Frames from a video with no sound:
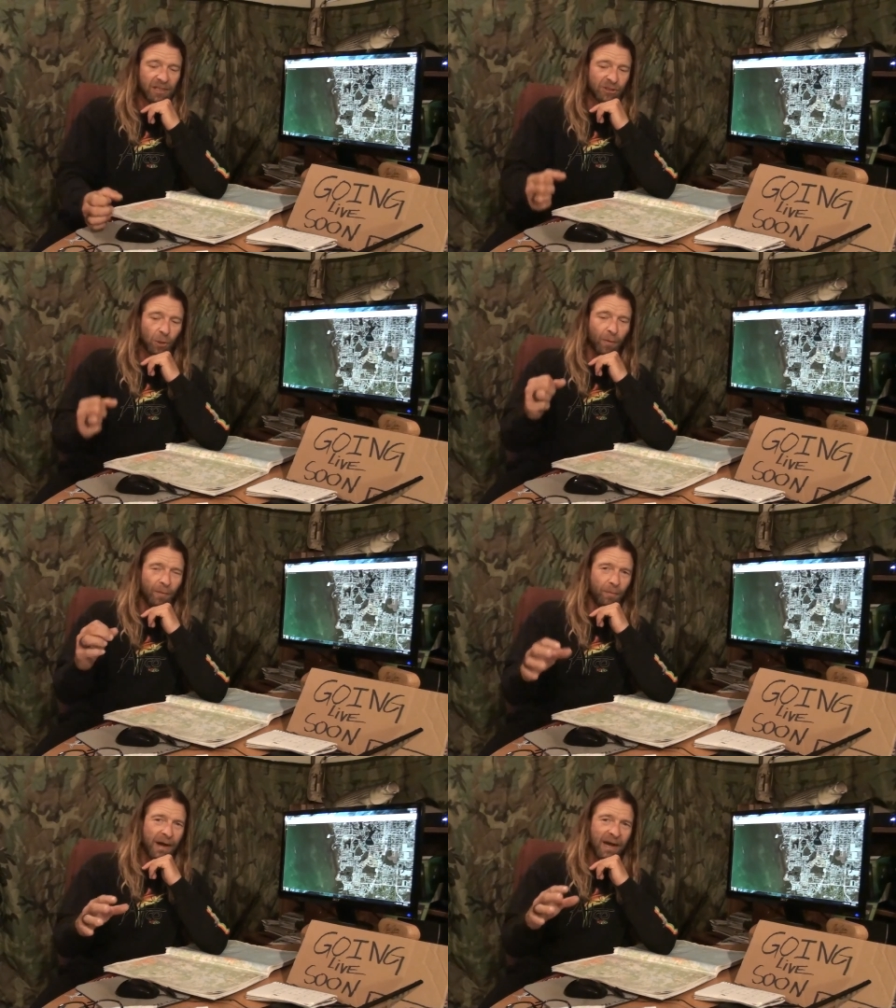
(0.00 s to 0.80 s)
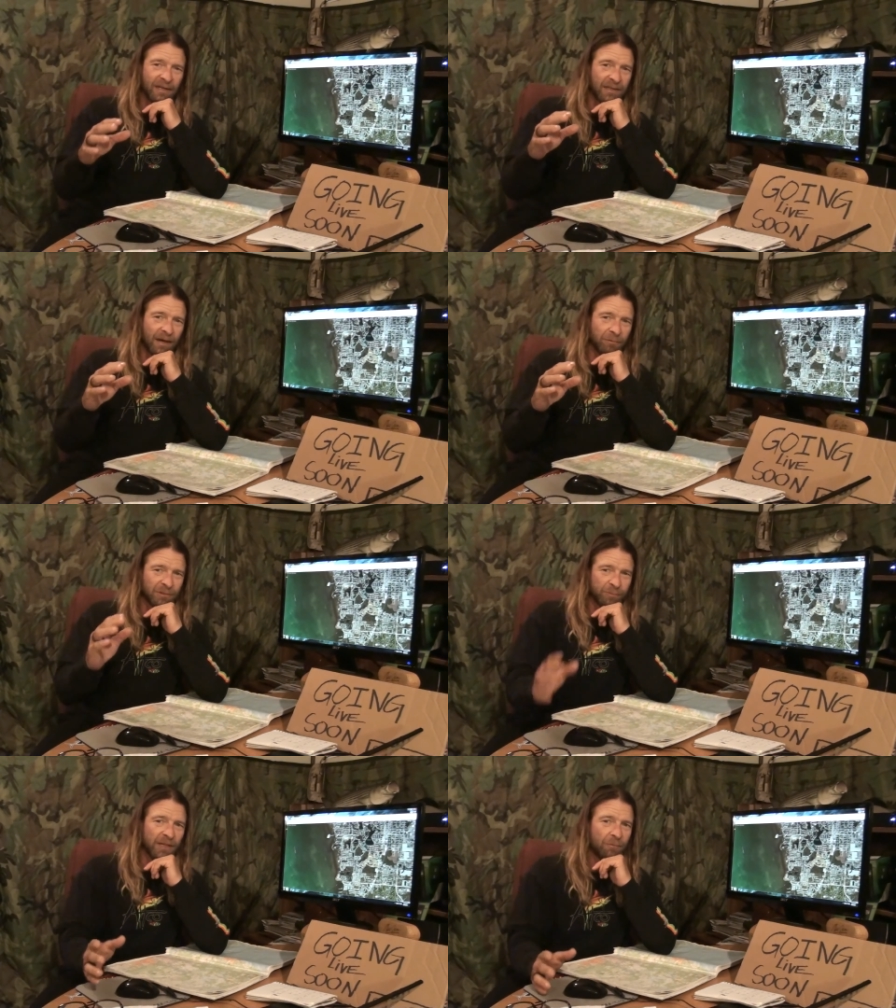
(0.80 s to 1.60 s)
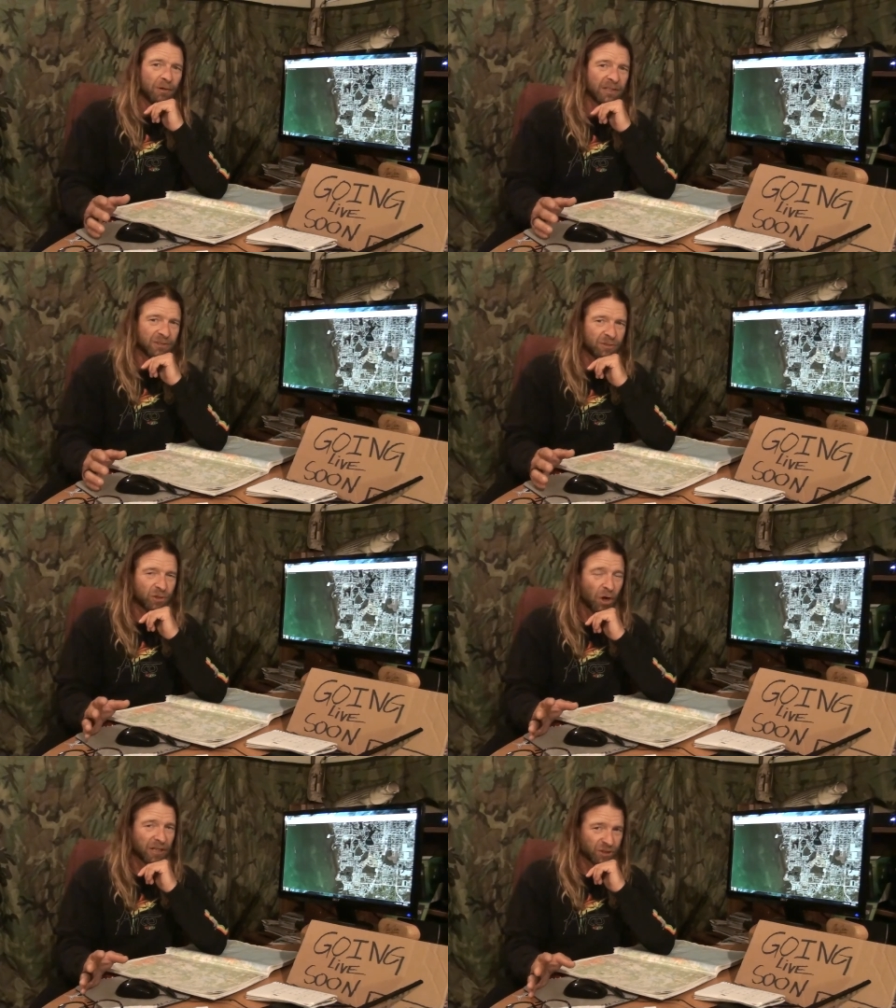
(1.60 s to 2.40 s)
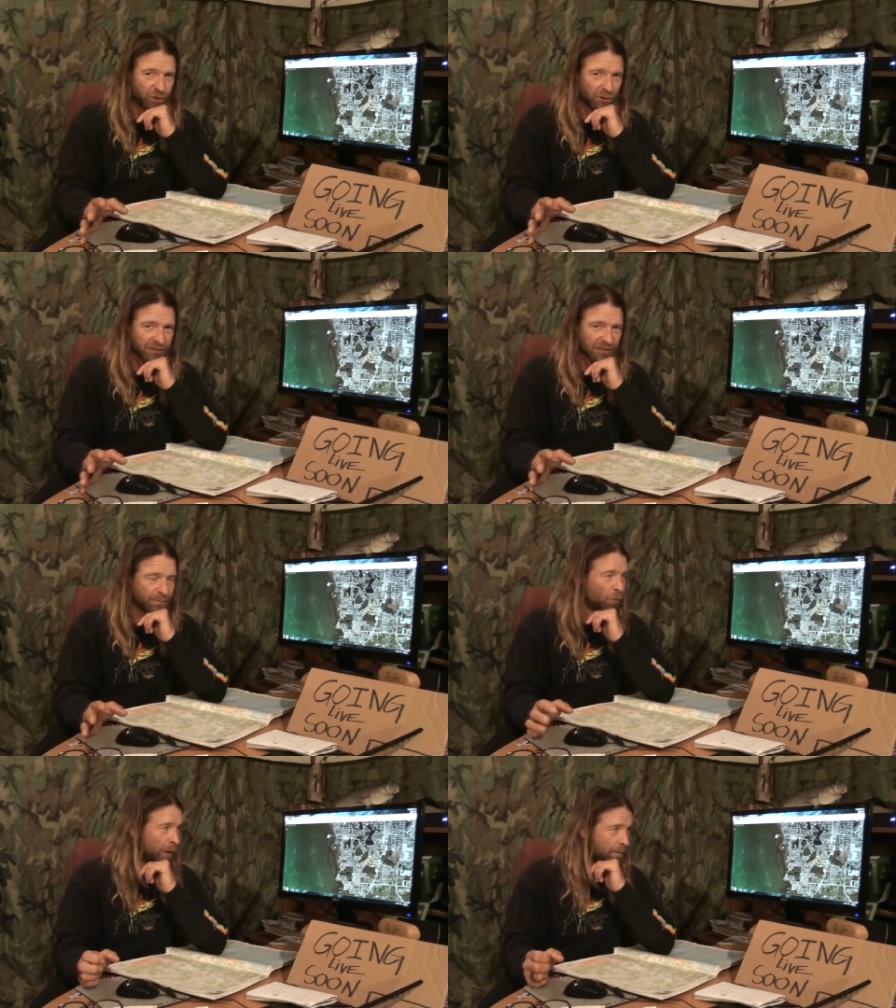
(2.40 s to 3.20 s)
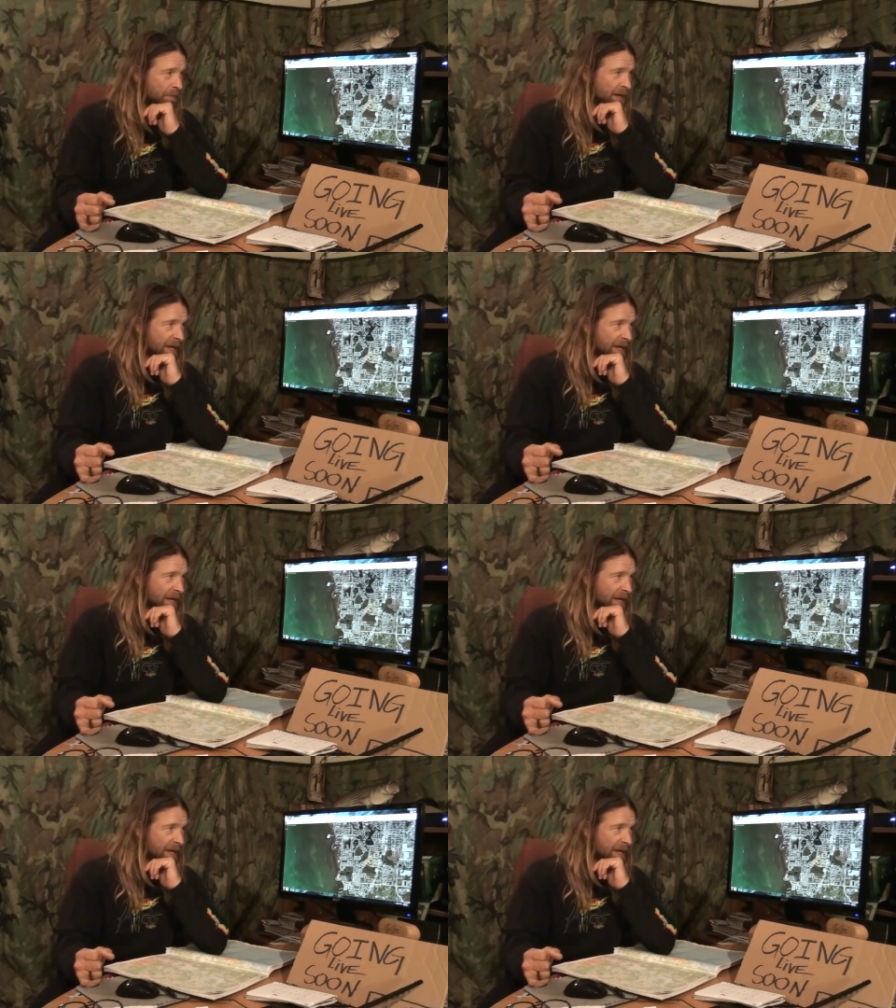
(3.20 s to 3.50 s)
So I was really wanting to target snook at this point.